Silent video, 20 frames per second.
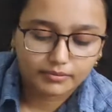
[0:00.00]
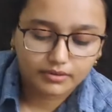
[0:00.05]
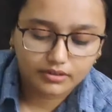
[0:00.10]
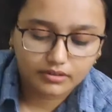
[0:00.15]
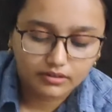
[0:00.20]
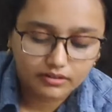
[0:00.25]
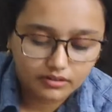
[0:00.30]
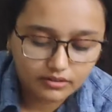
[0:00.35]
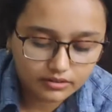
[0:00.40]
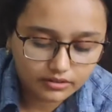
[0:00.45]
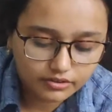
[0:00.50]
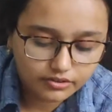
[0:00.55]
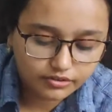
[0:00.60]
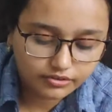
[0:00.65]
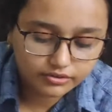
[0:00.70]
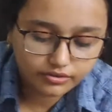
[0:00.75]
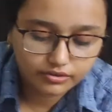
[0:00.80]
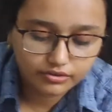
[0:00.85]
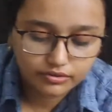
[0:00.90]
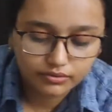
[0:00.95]

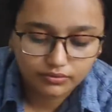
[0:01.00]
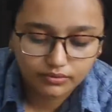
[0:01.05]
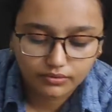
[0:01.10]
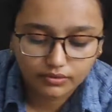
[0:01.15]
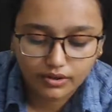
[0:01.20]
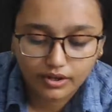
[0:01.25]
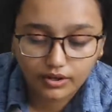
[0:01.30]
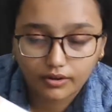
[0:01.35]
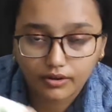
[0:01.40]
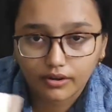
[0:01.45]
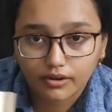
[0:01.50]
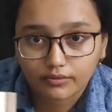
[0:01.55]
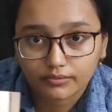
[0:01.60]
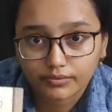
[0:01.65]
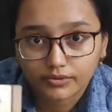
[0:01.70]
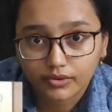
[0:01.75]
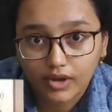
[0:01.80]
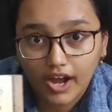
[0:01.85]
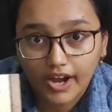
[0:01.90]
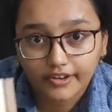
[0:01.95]

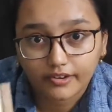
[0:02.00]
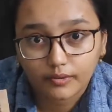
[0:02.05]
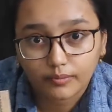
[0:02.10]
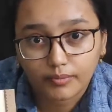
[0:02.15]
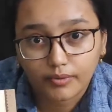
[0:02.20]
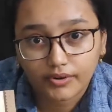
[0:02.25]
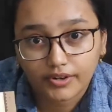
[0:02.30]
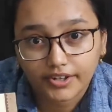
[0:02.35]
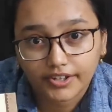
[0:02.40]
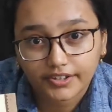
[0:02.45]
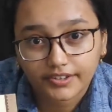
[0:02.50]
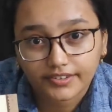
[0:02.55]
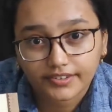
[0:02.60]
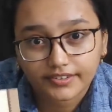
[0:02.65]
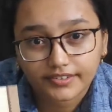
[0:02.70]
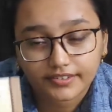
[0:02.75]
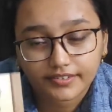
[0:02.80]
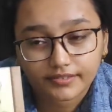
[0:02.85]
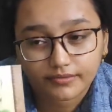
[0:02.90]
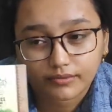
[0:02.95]
so hydroponics,